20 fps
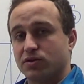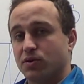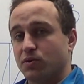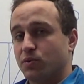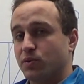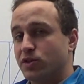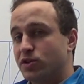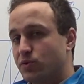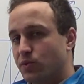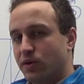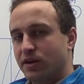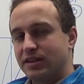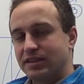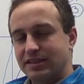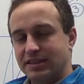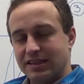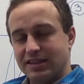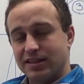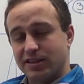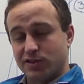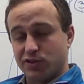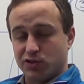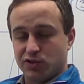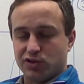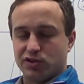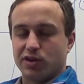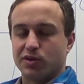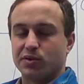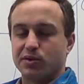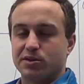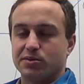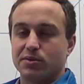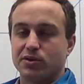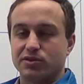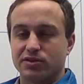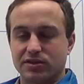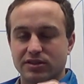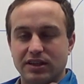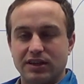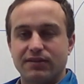So which one is it that you struggle with the
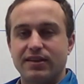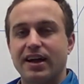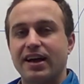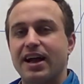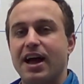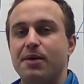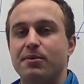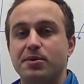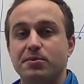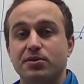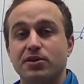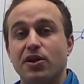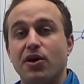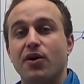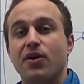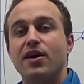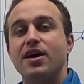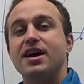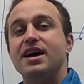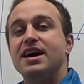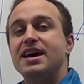most? Leave that comment below.